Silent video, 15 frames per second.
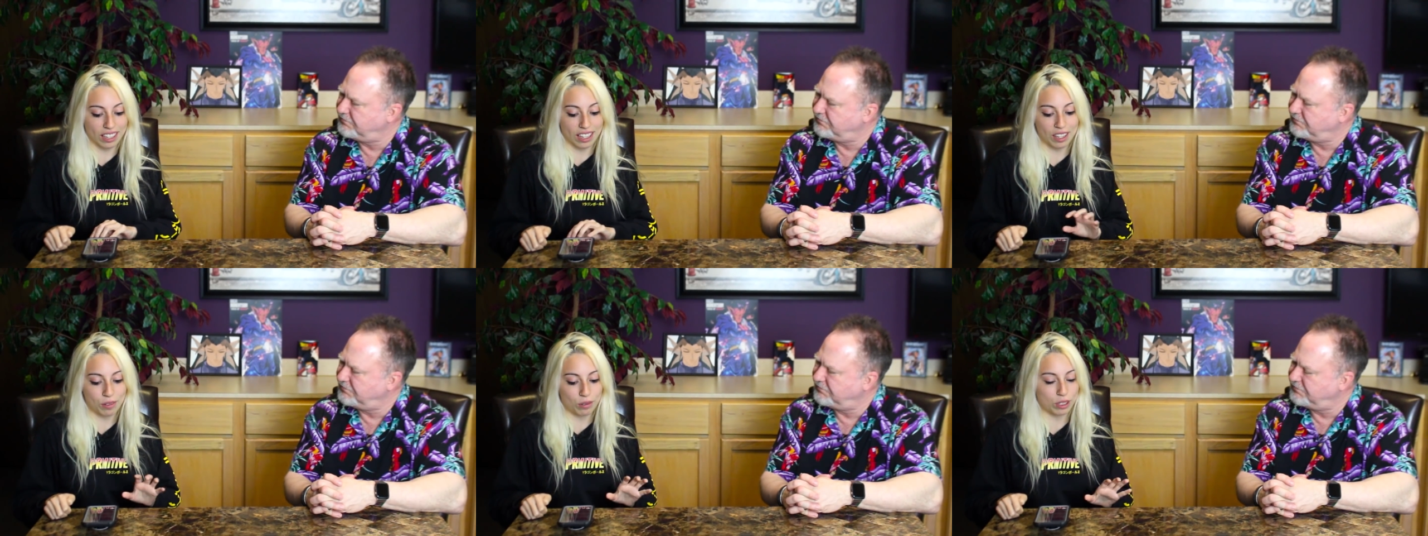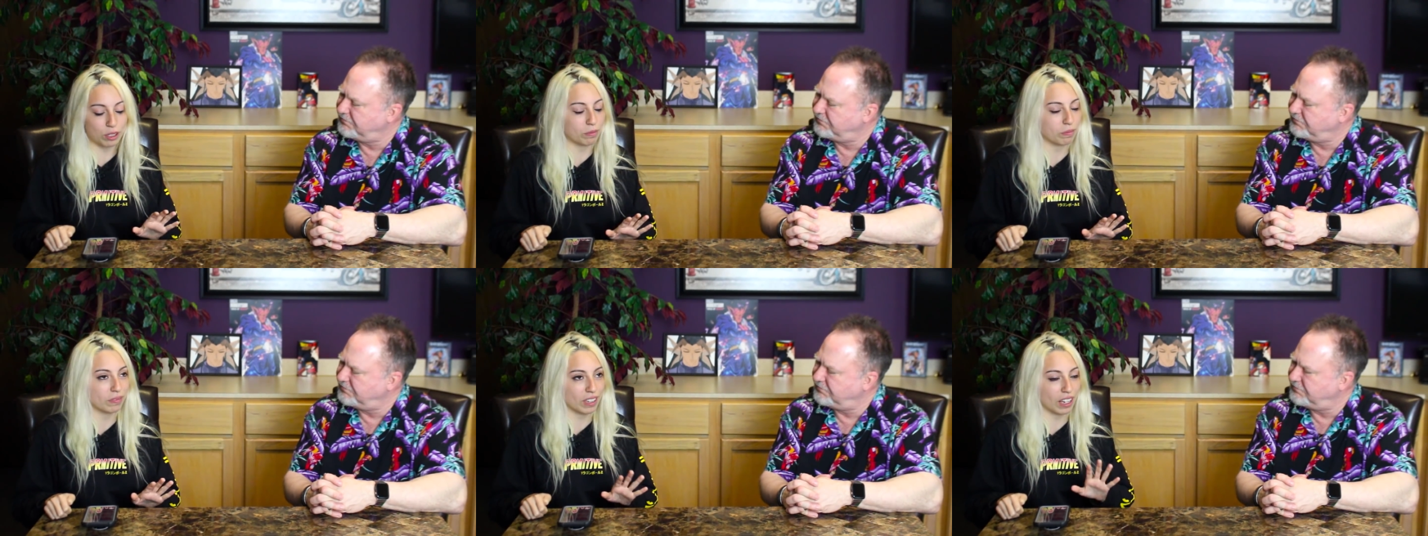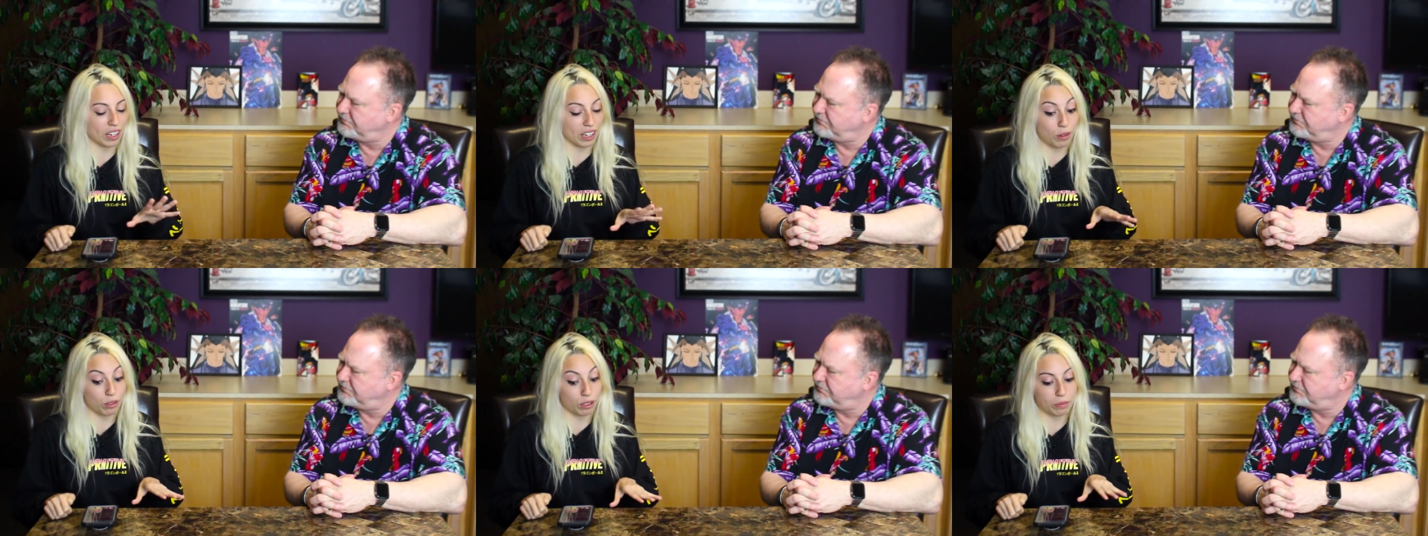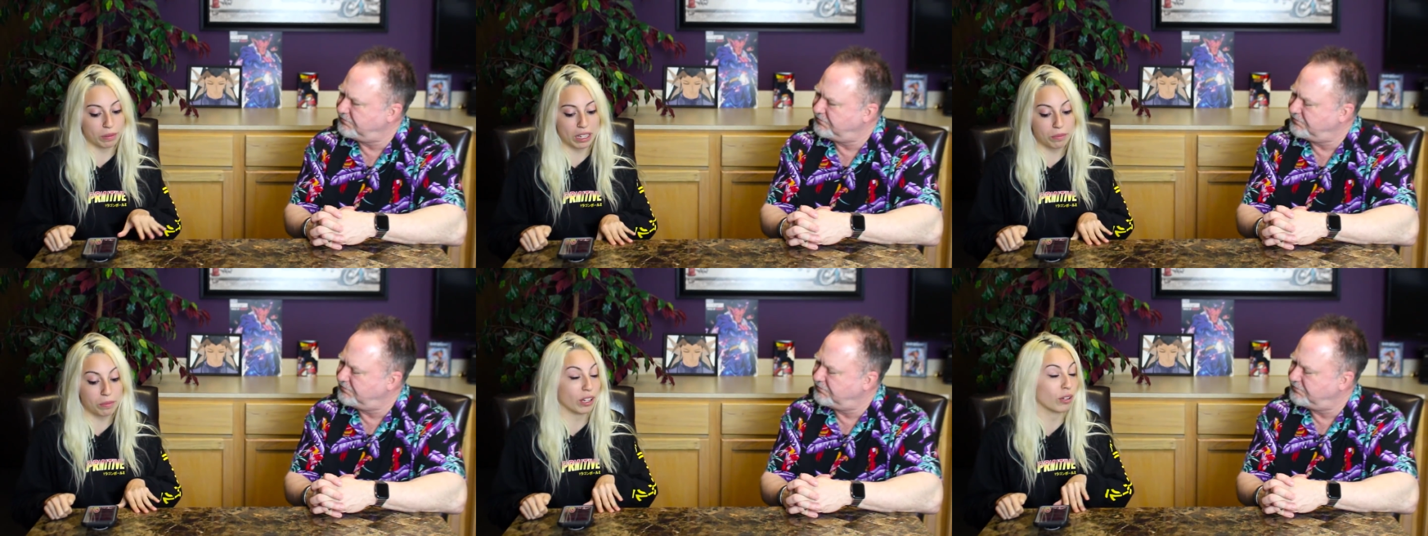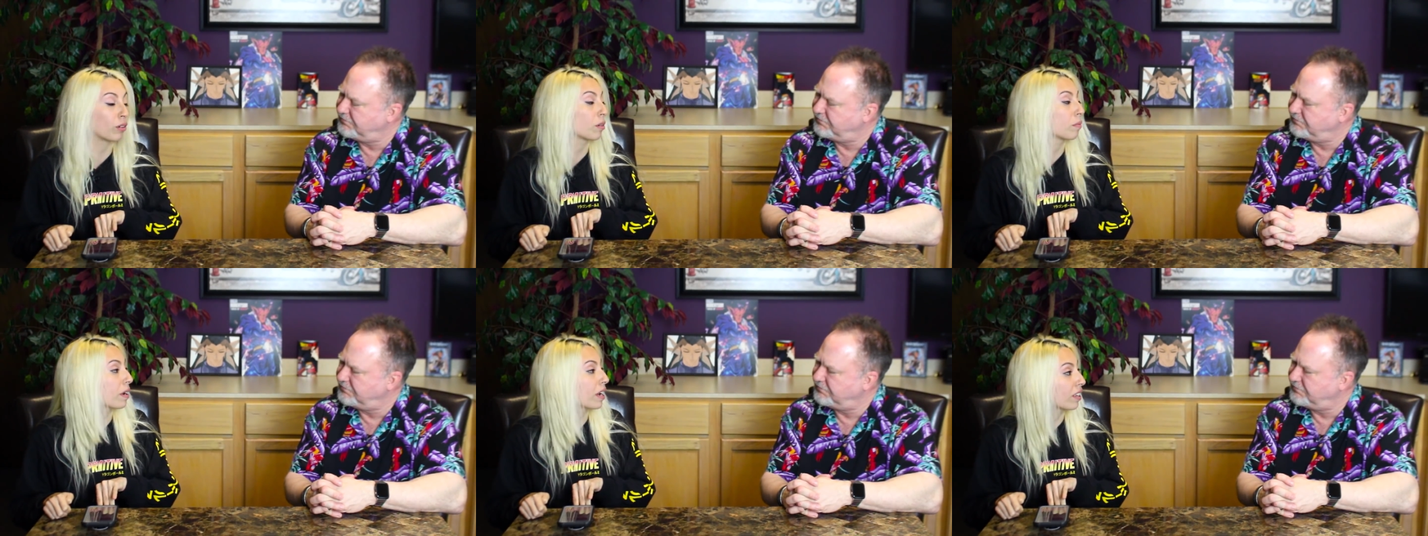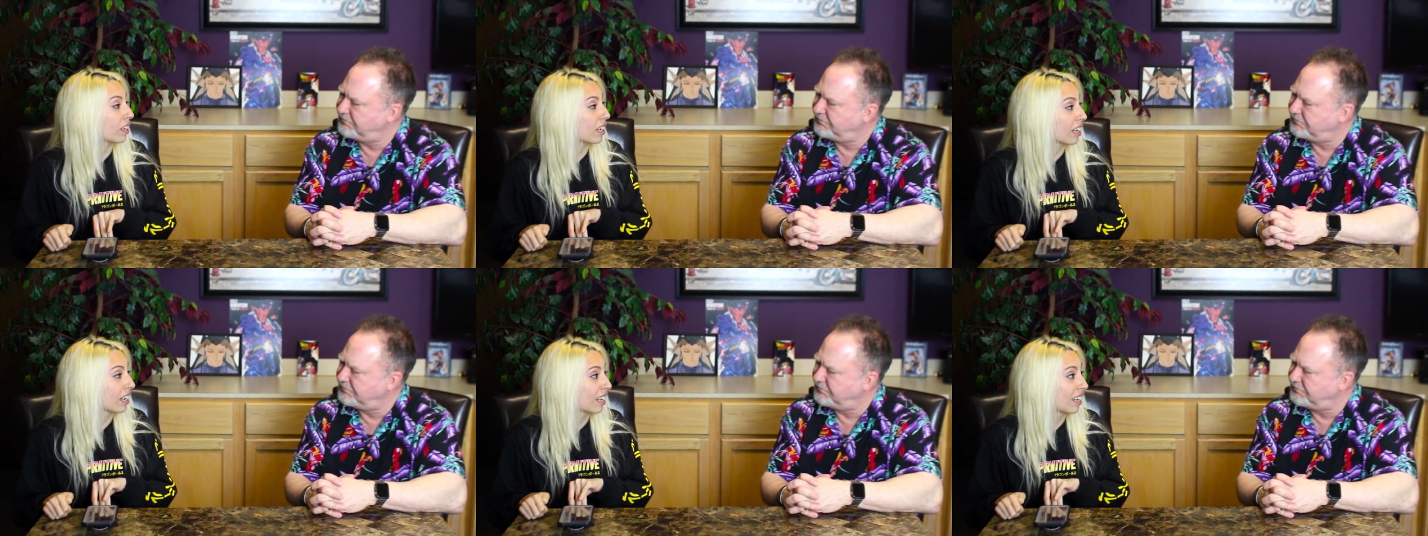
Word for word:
Speaker 1: it was he was played by Laura Bailey.